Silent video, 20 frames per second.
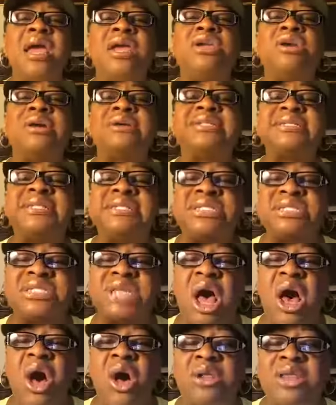Your
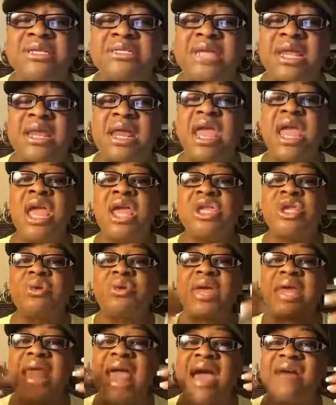soul is knitted. You
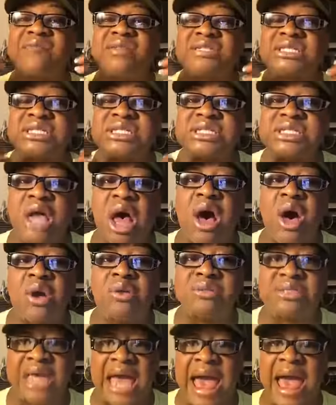can have a
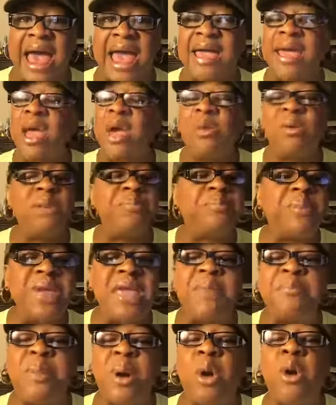soul tie with
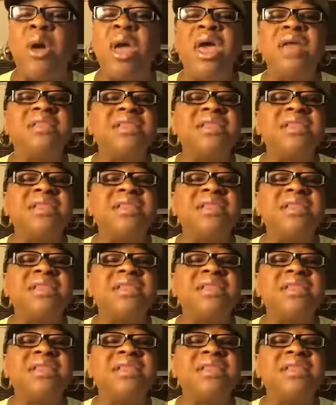people